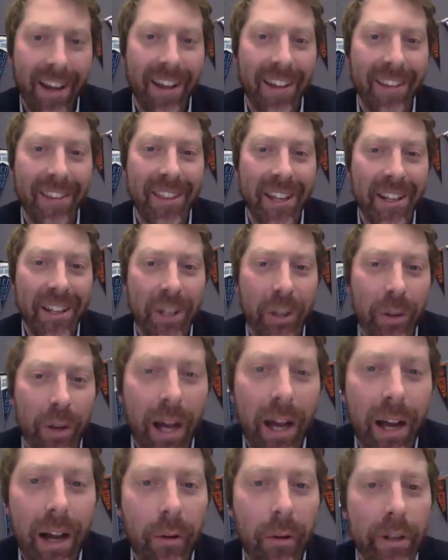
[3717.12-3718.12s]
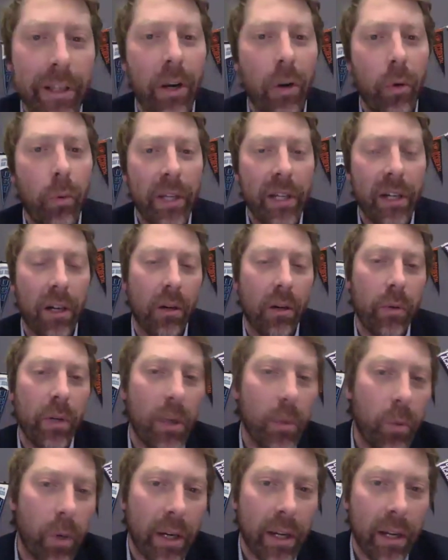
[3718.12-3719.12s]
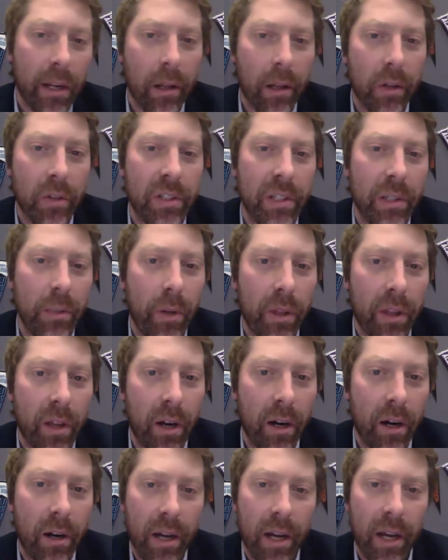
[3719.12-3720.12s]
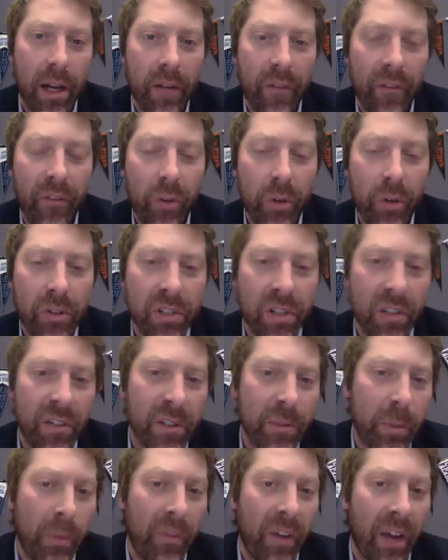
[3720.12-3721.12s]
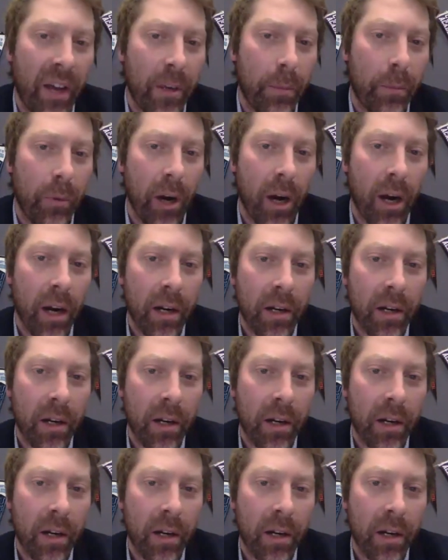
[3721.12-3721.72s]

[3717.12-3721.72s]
thank you. We are working closely with our food service provider, Brock.